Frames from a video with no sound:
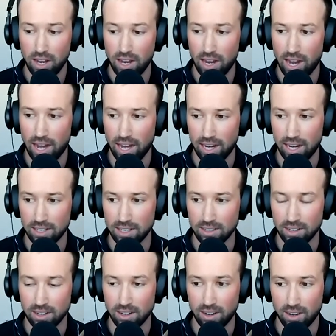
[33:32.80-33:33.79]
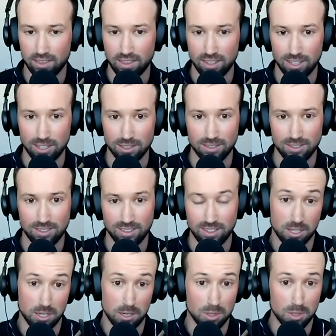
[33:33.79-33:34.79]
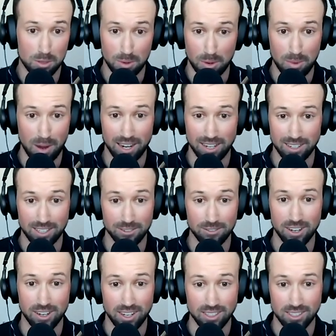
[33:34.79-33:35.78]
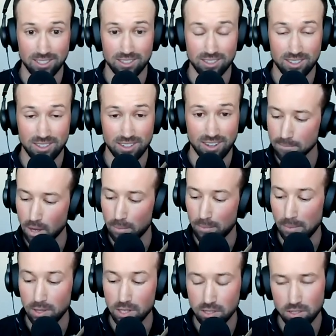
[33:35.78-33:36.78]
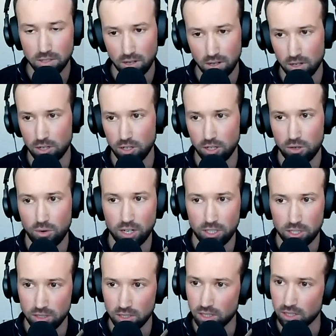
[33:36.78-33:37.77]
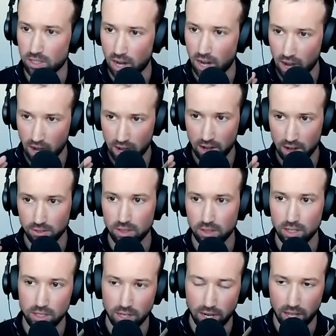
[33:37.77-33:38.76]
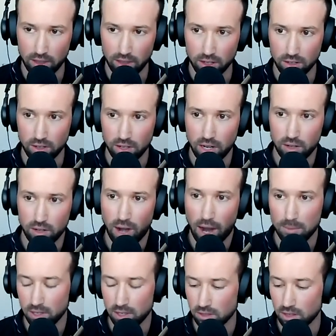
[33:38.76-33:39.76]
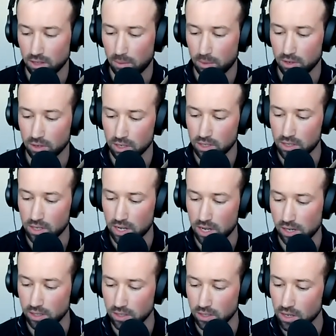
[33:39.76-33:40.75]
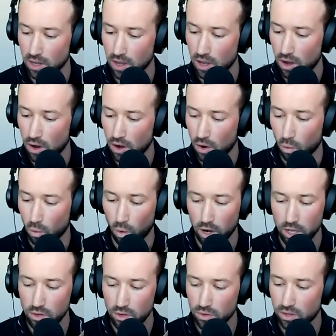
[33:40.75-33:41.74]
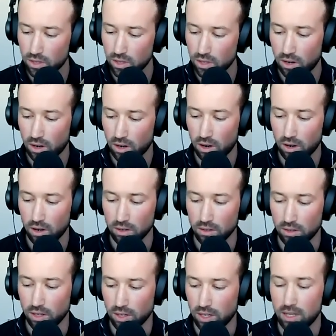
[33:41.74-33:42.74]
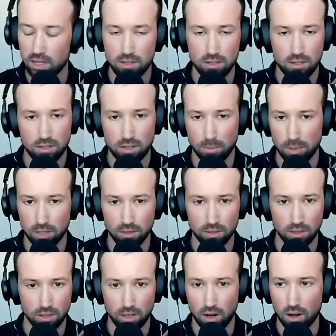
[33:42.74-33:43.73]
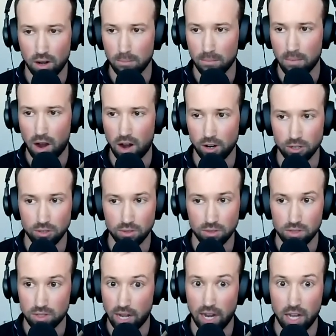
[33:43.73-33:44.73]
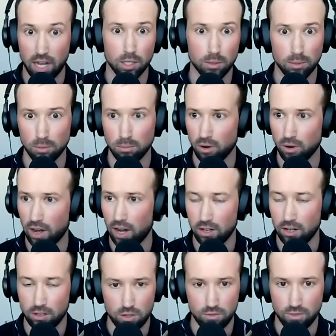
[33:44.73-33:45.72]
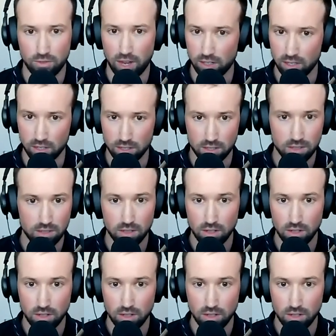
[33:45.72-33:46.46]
And I think it seems to be paying dividends. Maybe this is a good question to tie everything together and wrap things up, Chris, is what do you think are the keys to building a modern scalable brand? Juventus